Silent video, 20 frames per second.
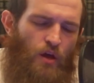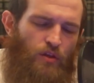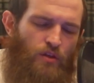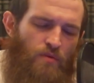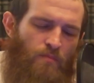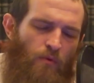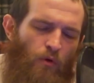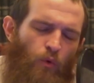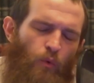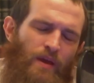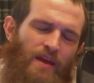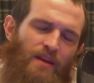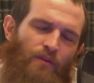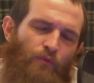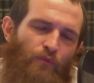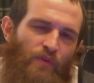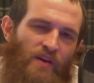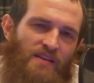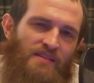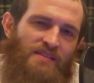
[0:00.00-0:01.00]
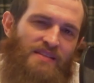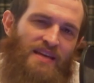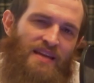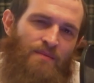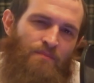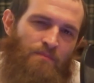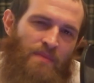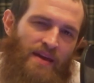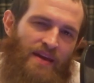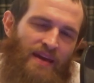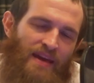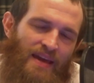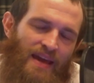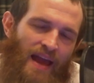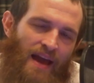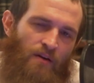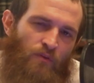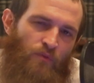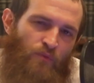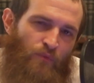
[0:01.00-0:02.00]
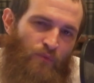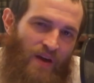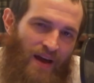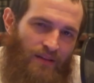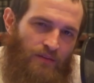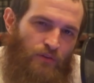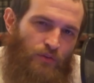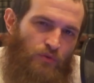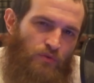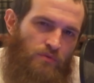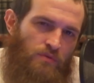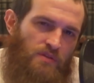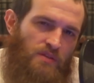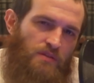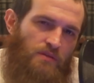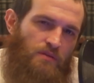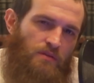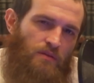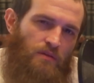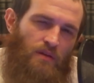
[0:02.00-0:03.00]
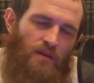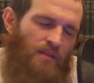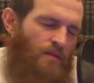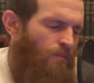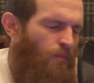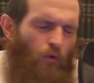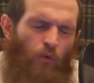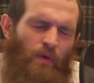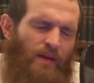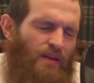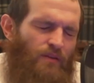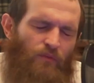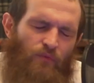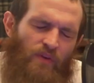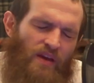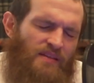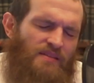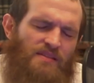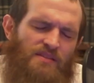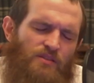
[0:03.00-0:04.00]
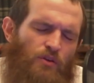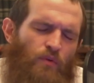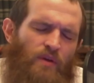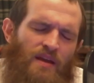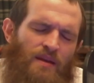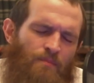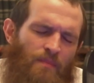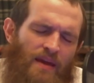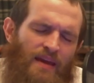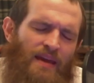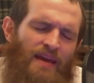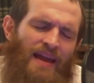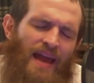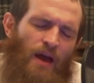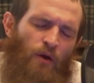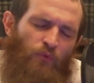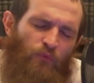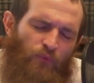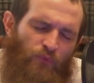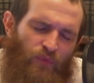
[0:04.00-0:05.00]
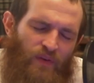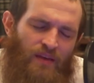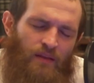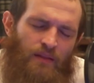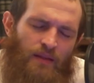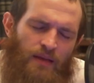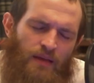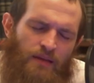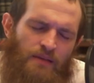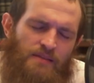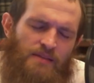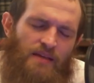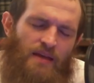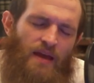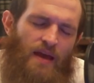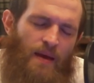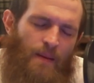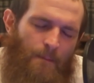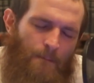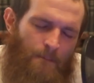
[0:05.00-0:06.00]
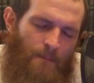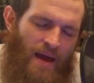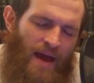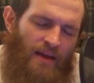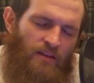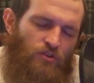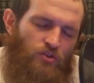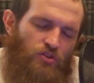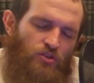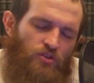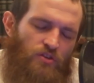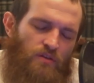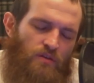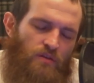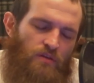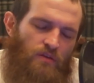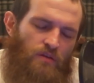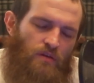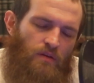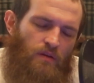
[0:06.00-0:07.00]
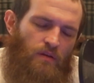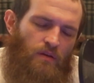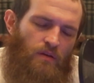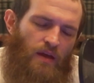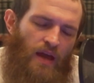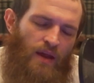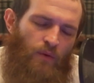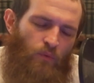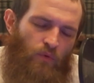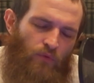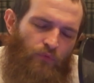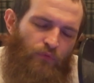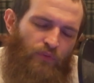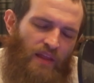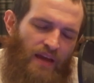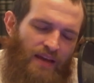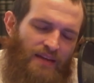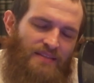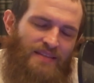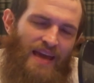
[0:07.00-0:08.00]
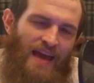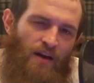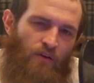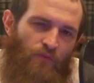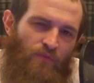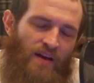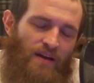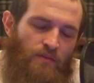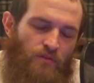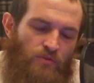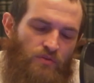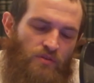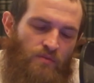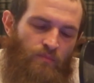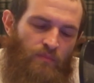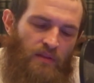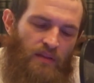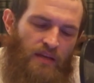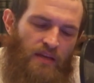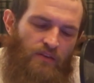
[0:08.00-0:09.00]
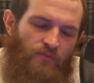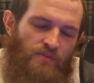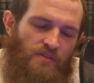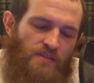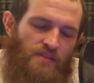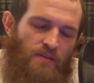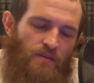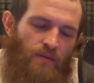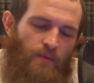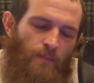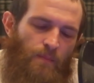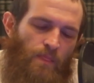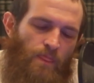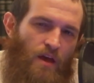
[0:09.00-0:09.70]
the more we invest in making our values, the more we invest, in making our feelings match and reflect our values and beliefs,